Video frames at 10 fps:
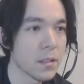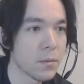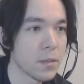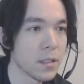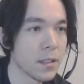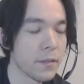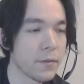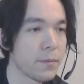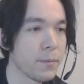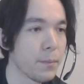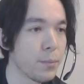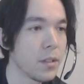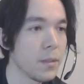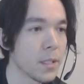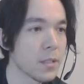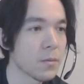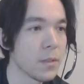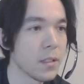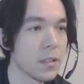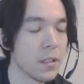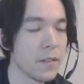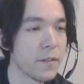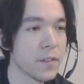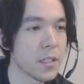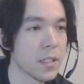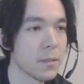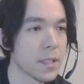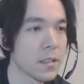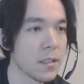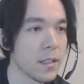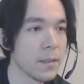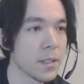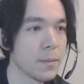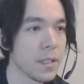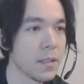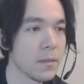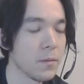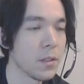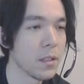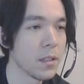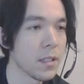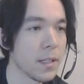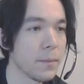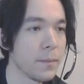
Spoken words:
The reason I've pretty much written off Seismic Slam as being one of the top